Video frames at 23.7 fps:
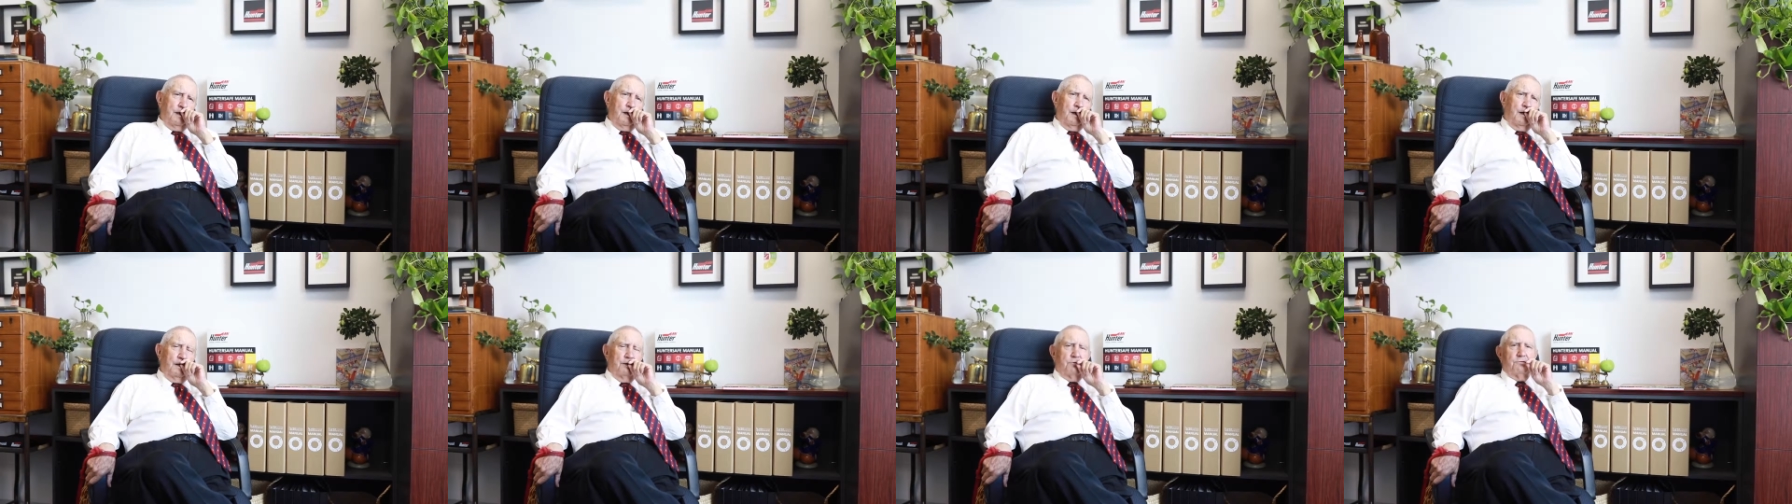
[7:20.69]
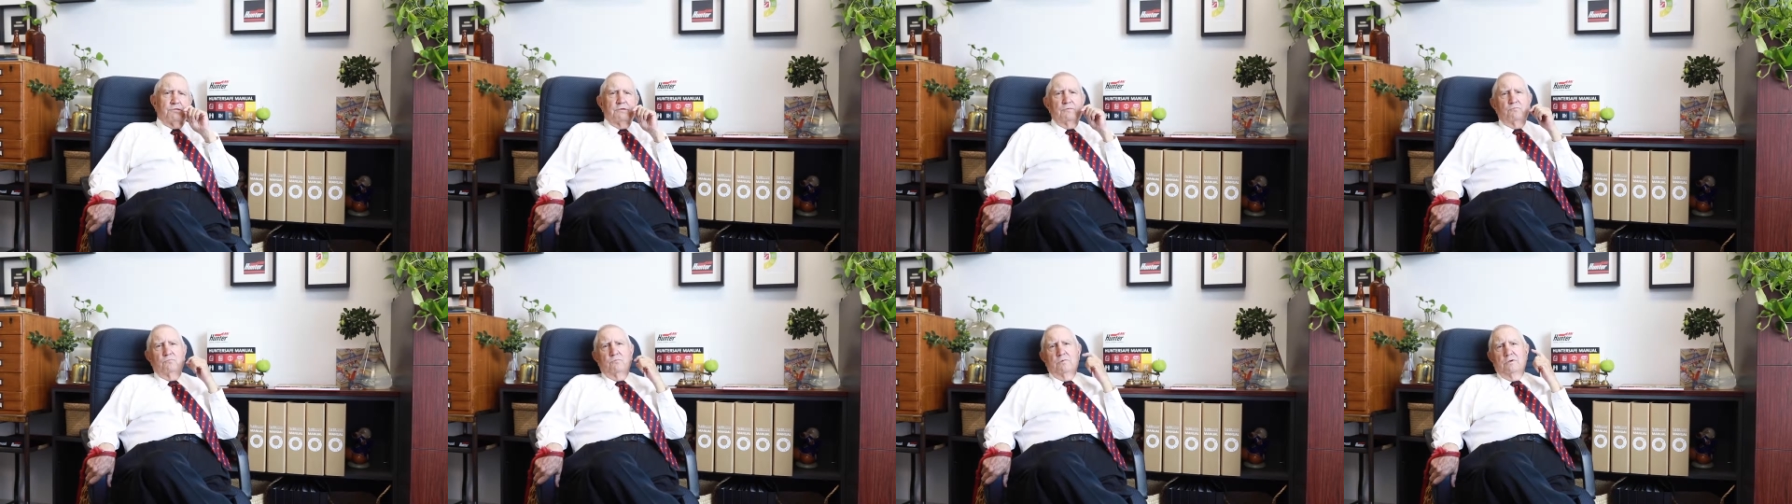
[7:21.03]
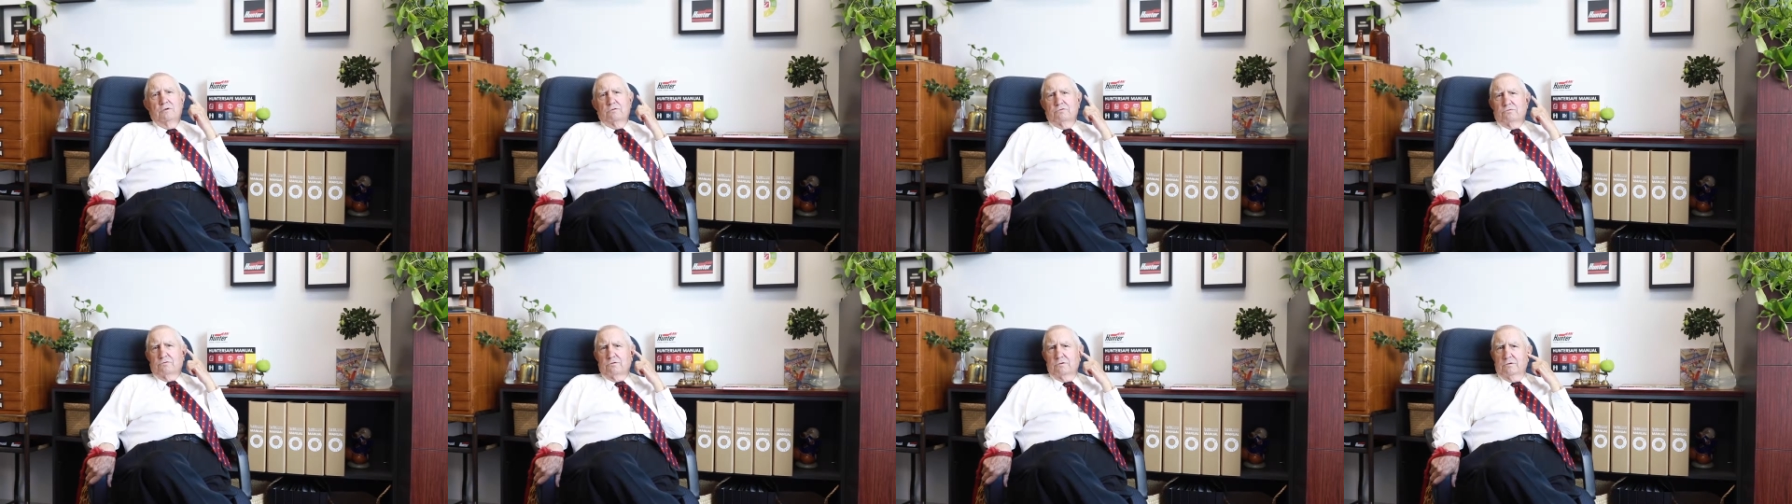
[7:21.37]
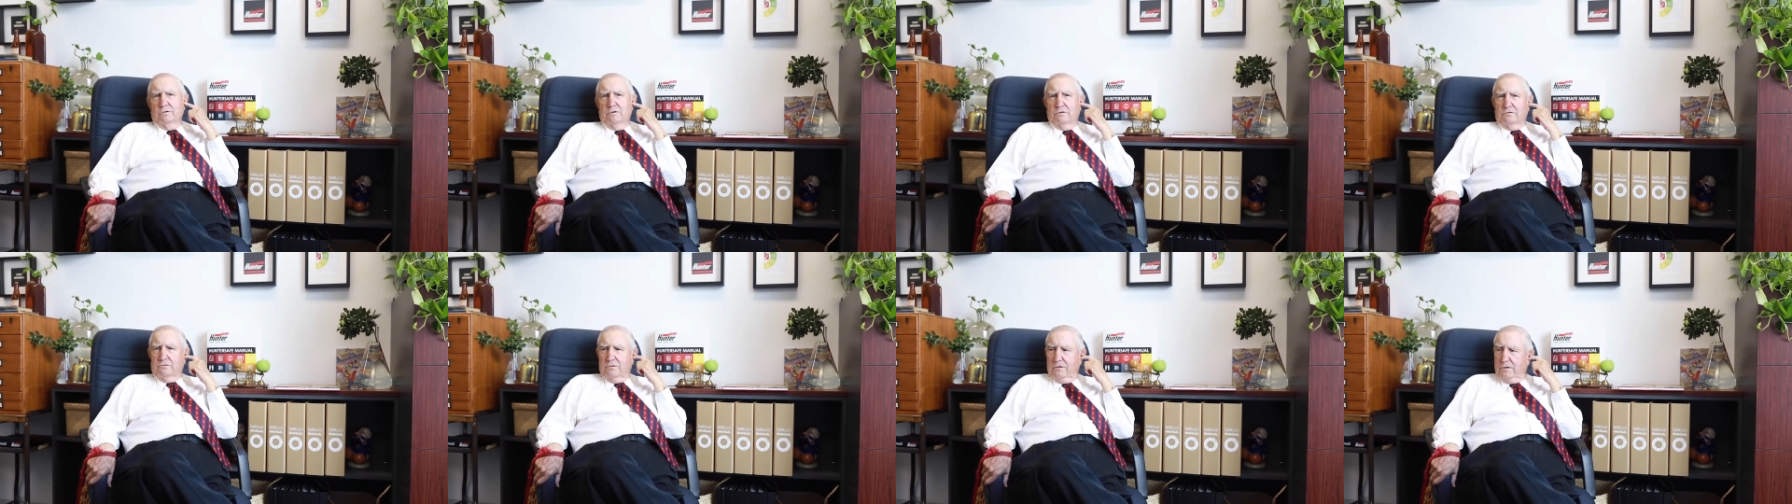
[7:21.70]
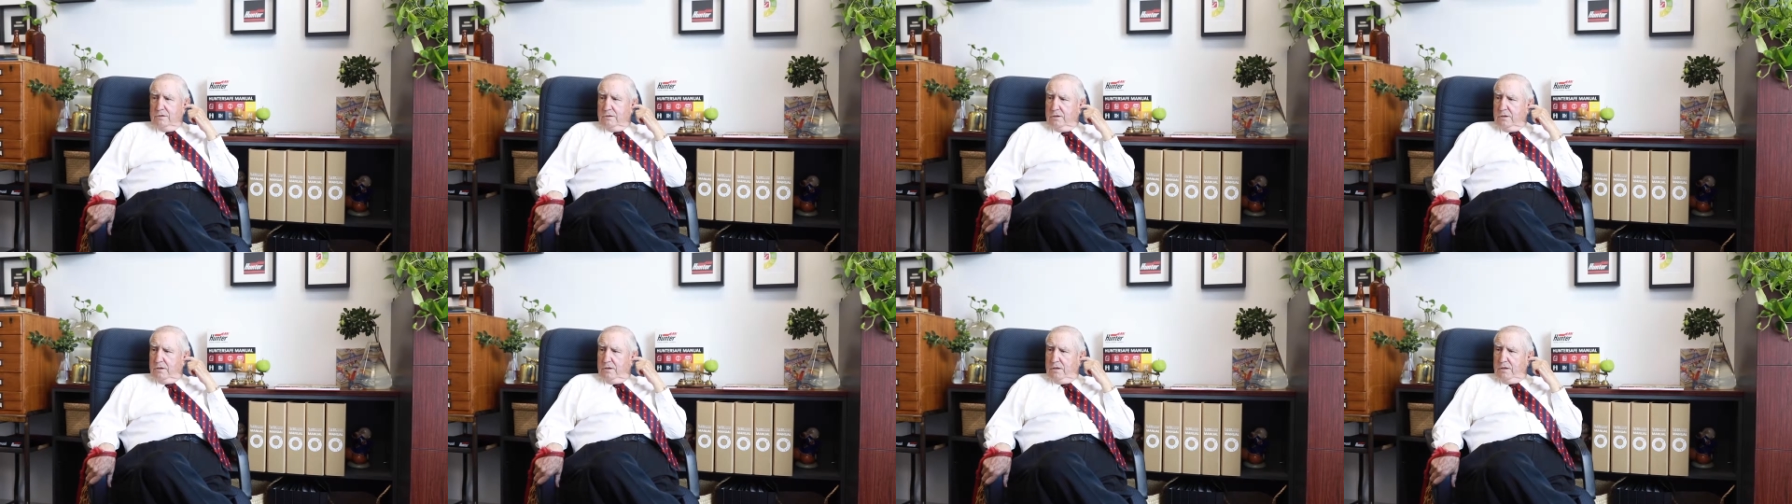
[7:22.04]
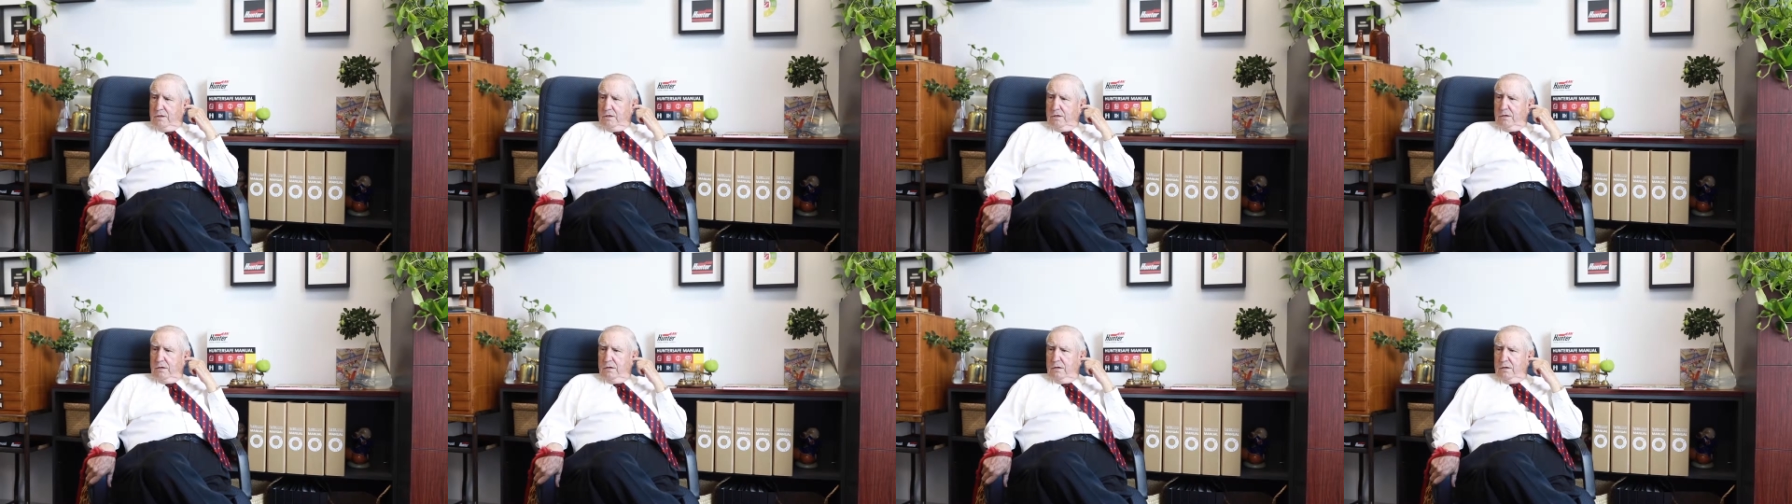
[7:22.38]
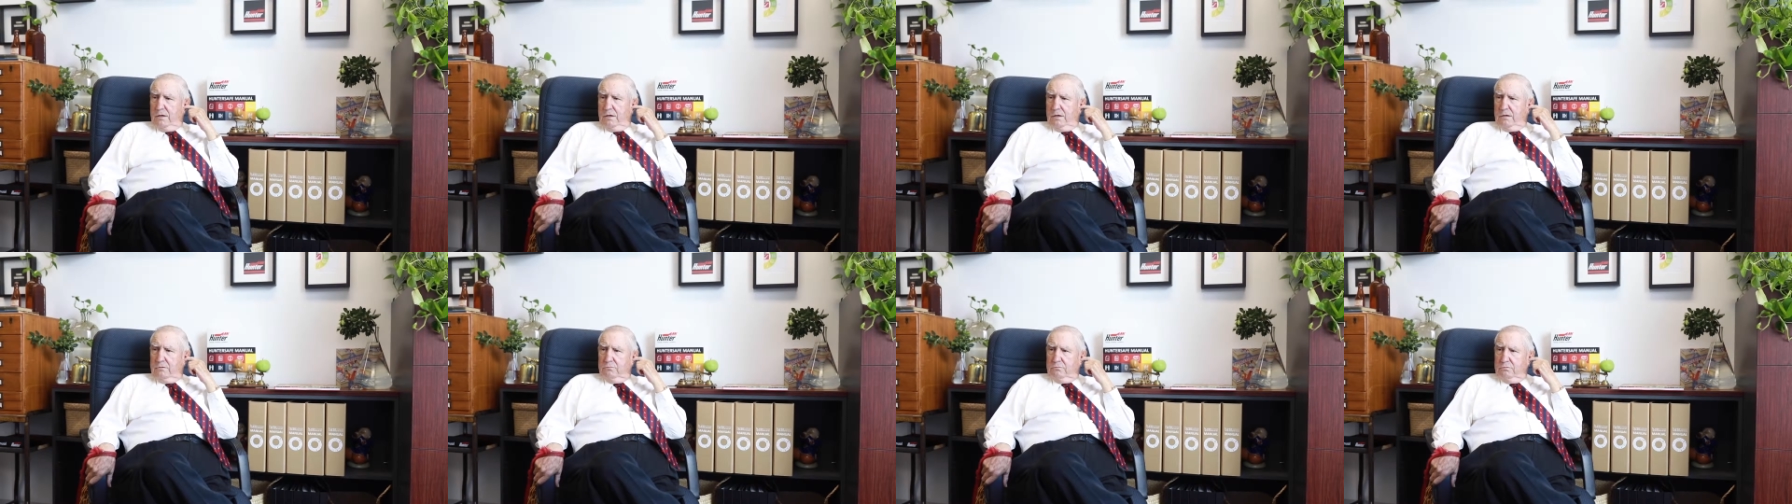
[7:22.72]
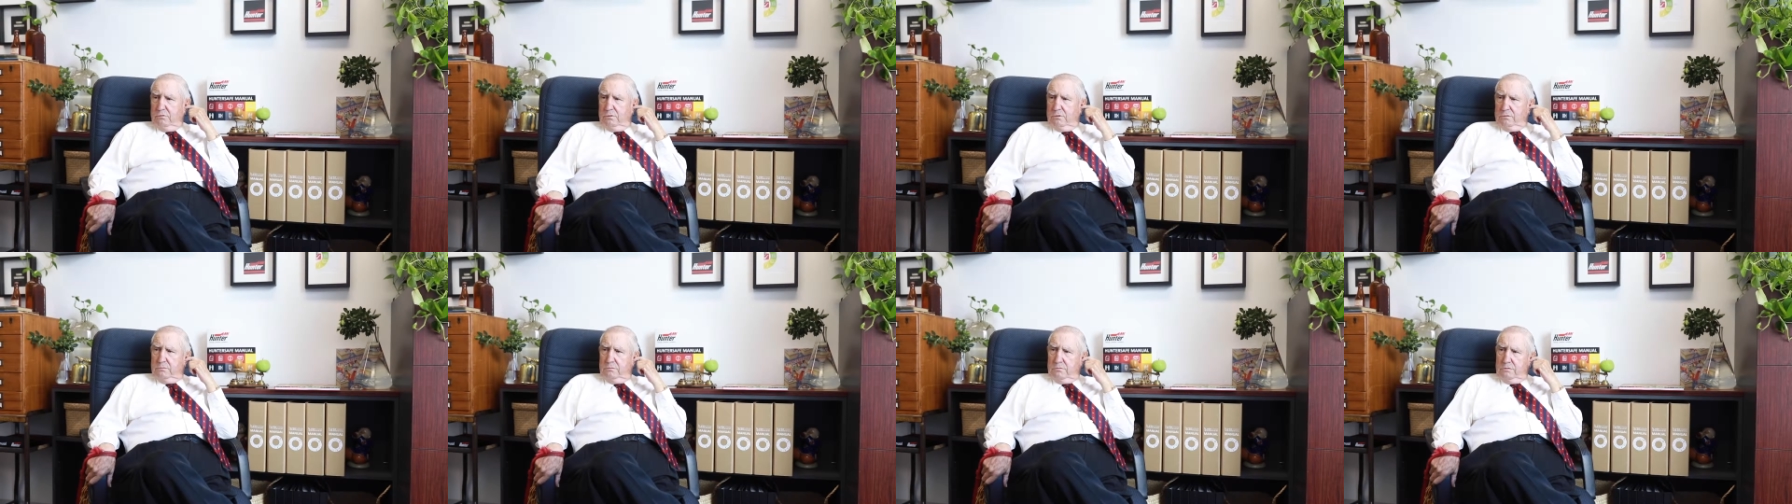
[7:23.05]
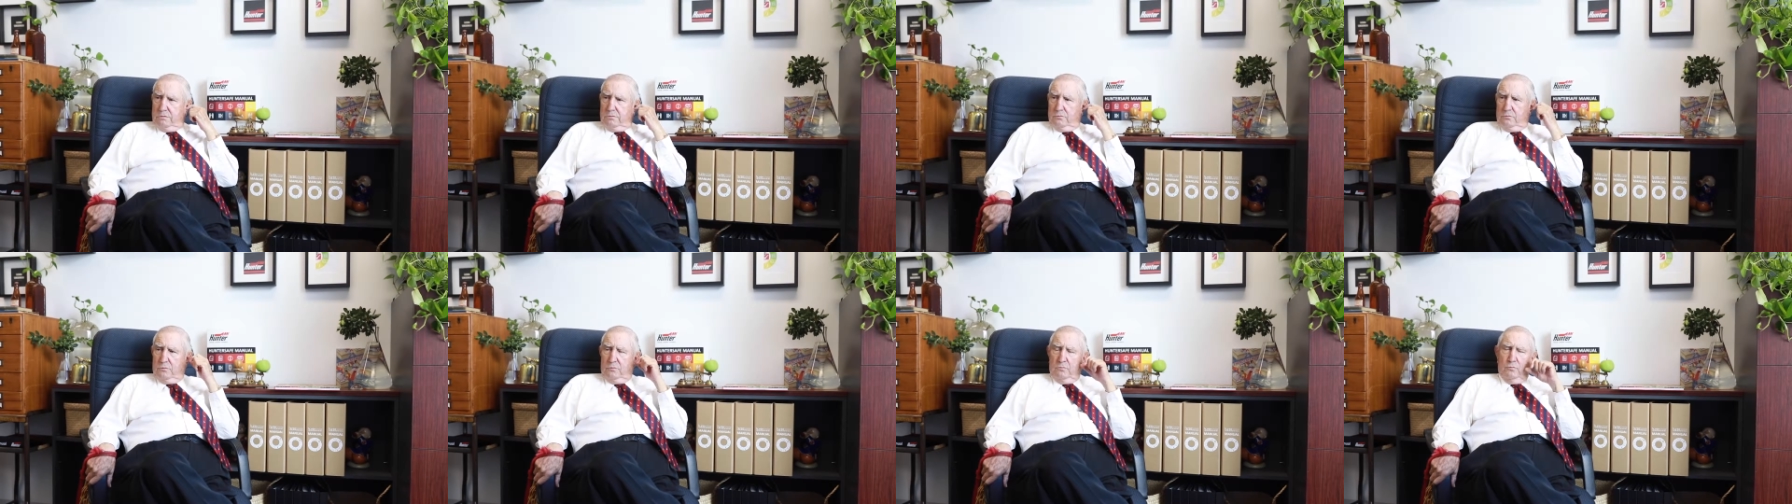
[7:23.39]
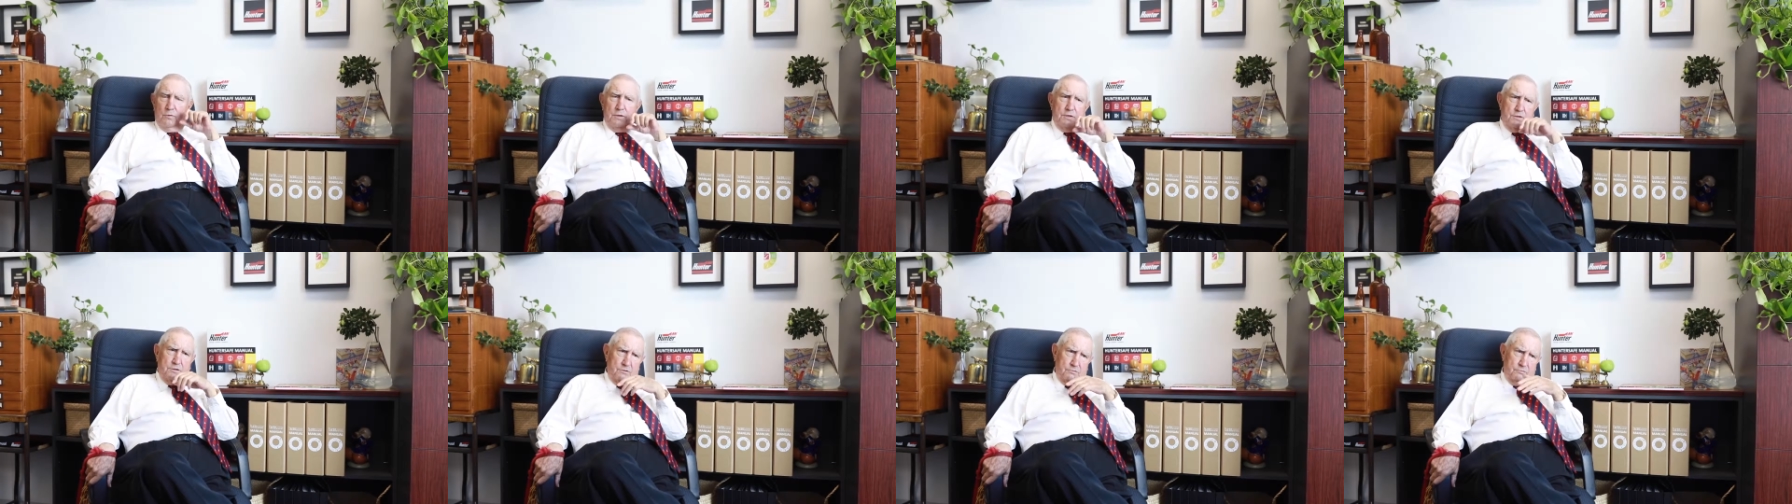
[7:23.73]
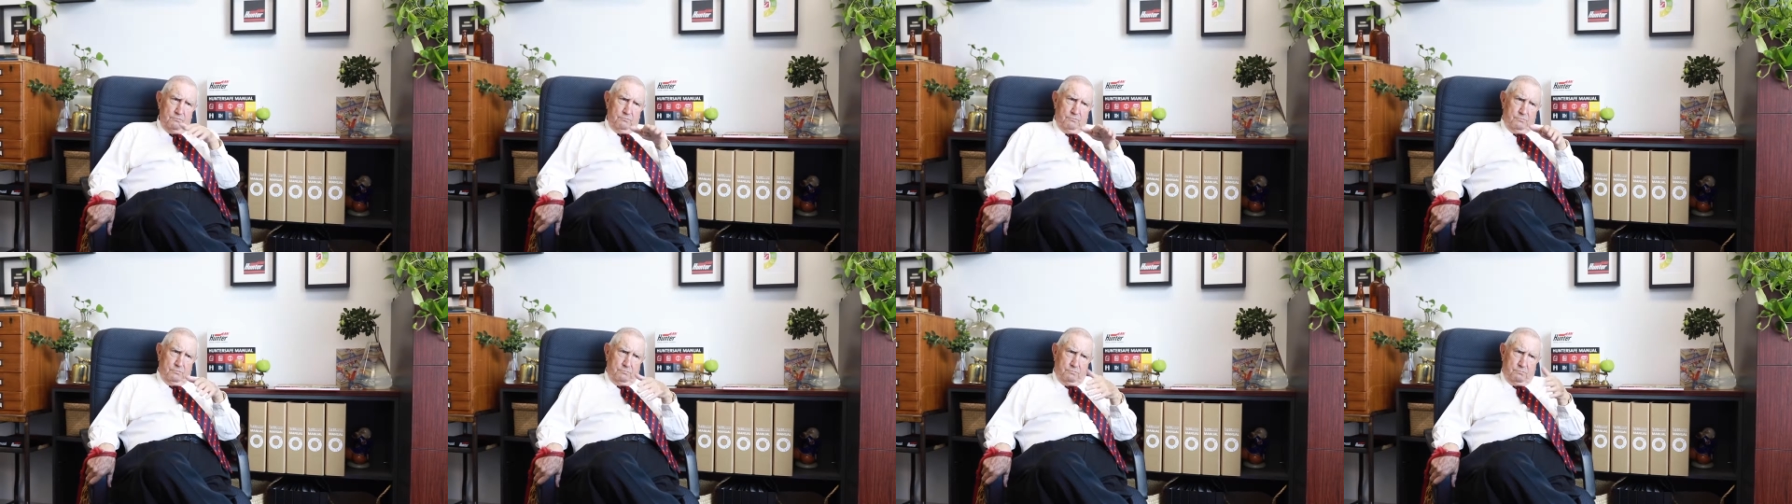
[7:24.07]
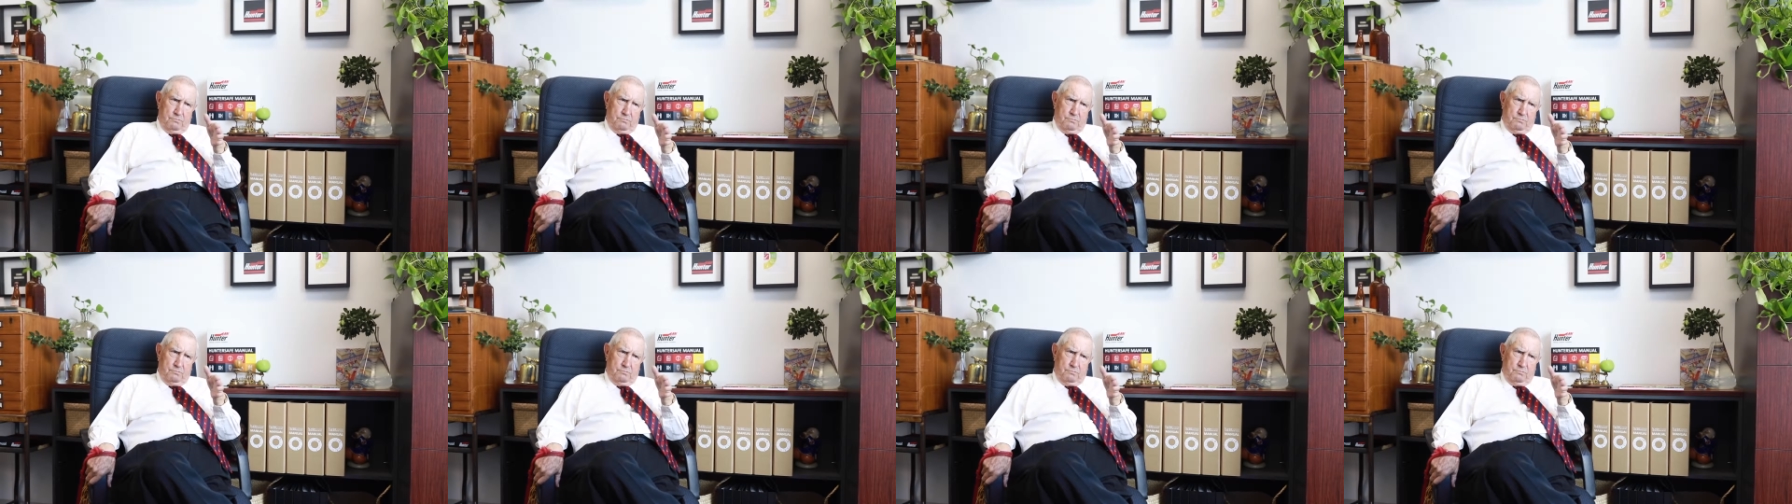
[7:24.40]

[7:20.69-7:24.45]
I said, well, sir, I said, uh, we, we, do,